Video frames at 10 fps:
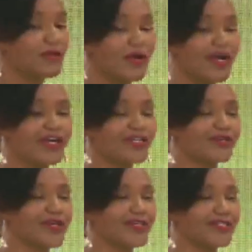were
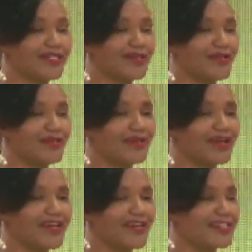educated on
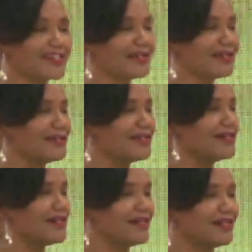magereza
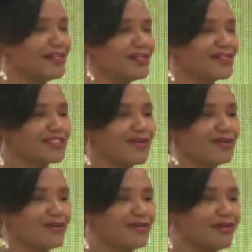
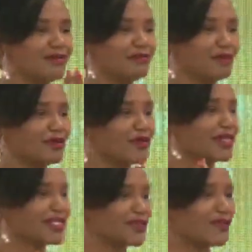sacco
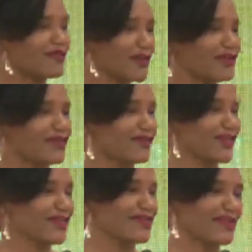borrowings over and over
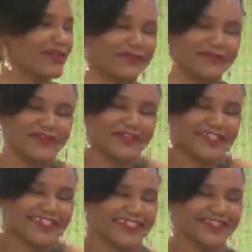and over, and I'm very
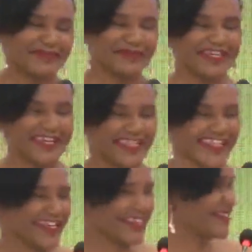excited to be here.
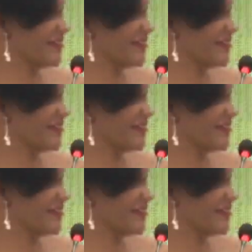Thank you so